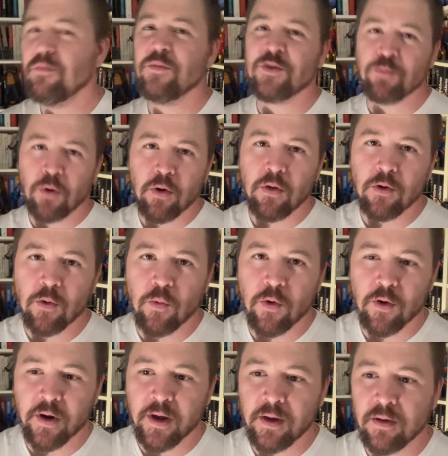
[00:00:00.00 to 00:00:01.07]
spoiler
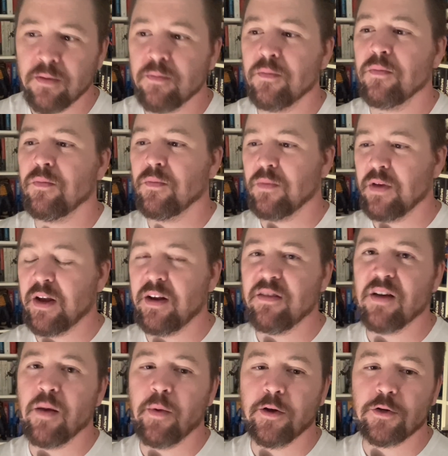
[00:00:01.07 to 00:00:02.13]
warning,
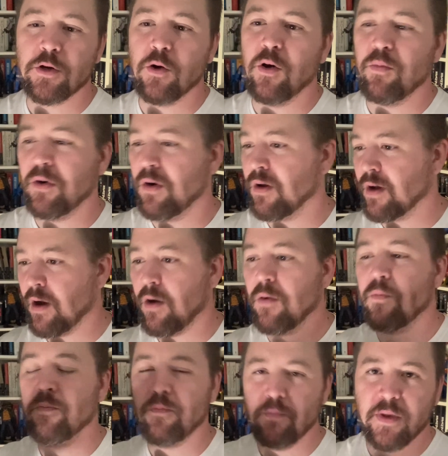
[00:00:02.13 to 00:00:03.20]
anytime I show a book,
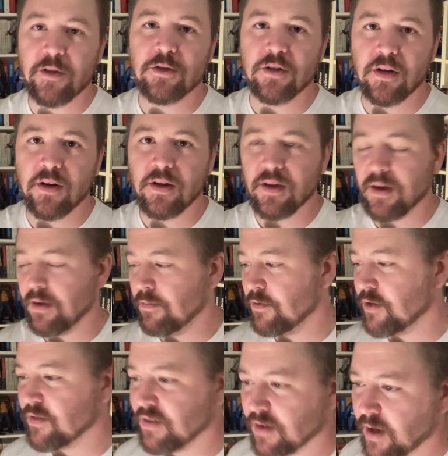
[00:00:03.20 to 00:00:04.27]
I'll mention it again,
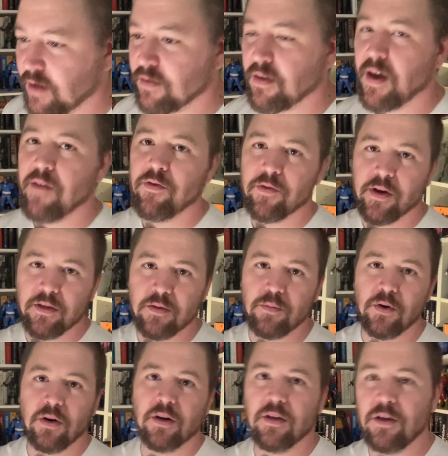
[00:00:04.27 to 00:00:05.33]
just in case you haven't read the
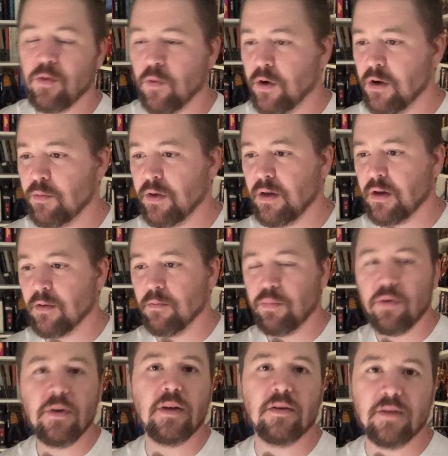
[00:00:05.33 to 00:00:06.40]
book and you want to be
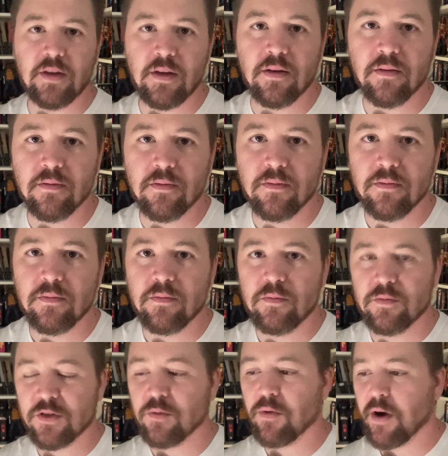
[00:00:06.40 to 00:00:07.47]
completely
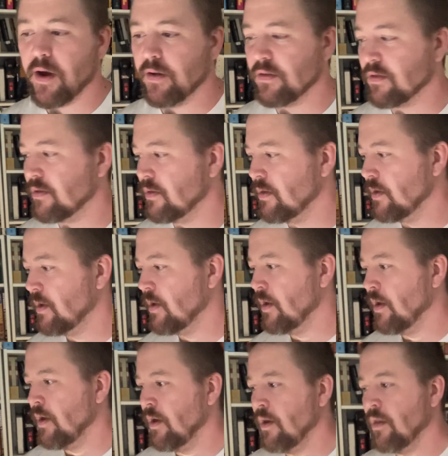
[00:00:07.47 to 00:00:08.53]
surprised.
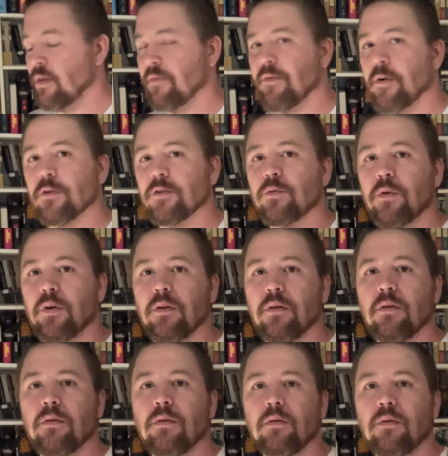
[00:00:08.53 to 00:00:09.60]
The first one,
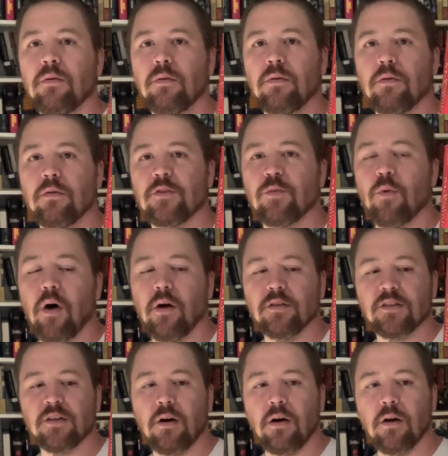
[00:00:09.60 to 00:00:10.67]
Swan
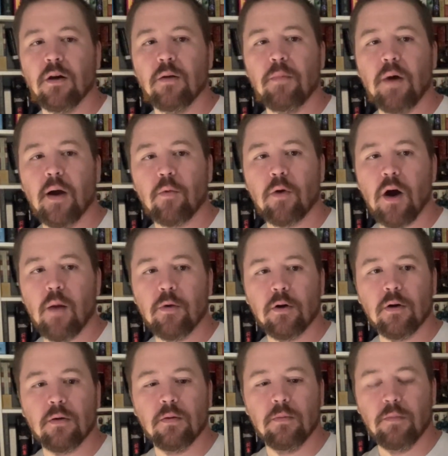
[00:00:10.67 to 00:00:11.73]
Song by
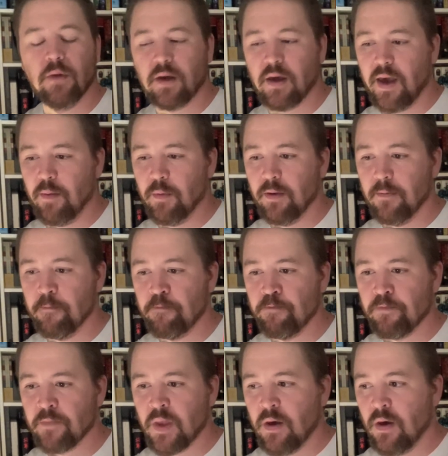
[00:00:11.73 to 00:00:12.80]
Robert McCammon.
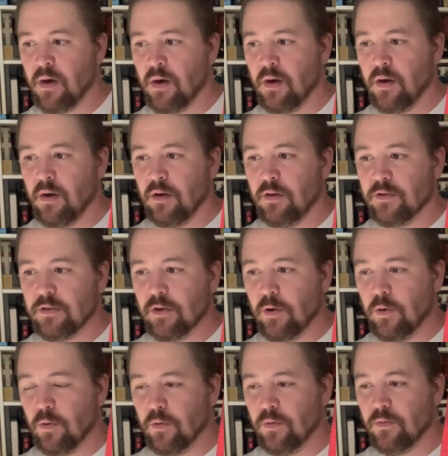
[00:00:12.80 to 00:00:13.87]

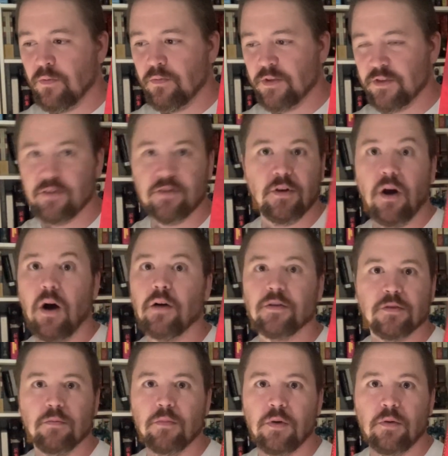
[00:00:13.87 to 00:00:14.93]
So, this is an
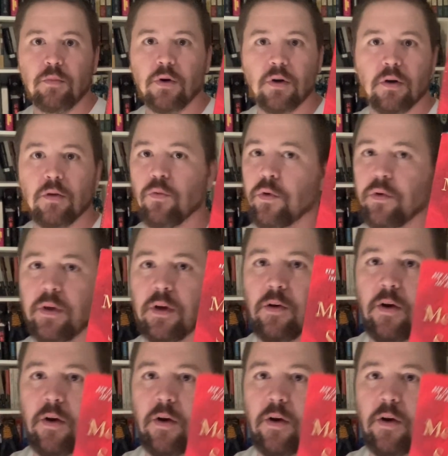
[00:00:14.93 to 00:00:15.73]
awesome book, really